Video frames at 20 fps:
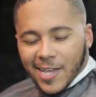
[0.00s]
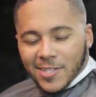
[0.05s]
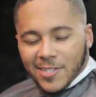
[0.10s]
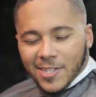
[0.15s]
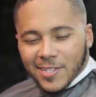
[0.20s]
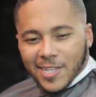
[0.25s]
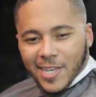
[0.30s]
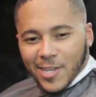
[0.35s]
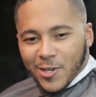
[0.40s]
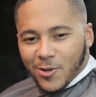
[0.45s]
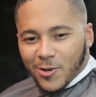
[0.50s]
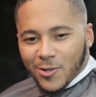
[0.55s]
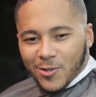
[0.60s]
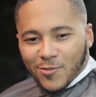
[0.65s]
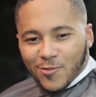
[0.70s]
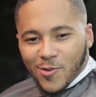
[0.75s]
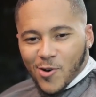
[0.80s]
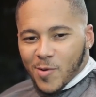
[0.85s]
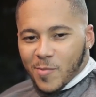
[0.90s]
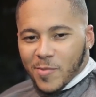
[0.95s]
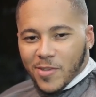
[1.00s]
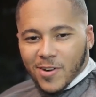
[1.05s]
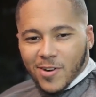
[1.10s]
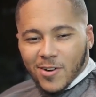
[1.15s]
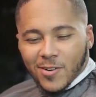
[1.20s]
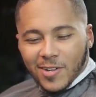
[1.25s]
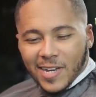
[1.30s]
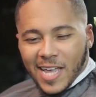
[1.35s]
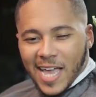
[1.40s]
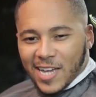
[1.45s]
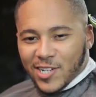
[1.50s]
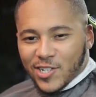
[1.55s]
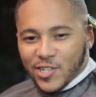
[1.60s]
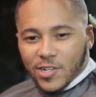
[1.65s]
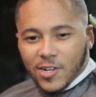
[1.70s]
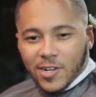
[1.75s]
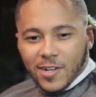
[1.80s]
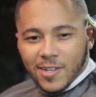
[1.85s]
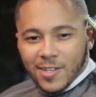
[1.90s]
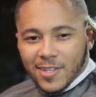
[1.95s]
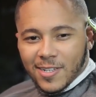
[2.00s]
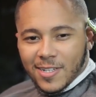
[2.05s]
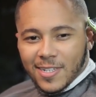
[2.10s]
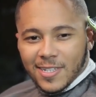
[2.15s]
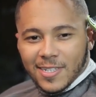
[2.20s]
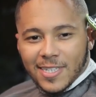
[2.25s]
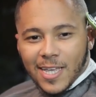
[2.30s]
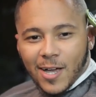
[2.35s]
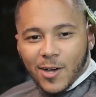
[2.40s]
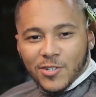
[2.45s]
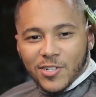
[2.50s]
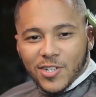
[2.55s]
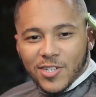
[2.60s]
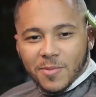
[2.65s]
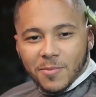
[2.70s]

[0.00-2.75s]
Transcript: I used to take on Romeo and Asher, that was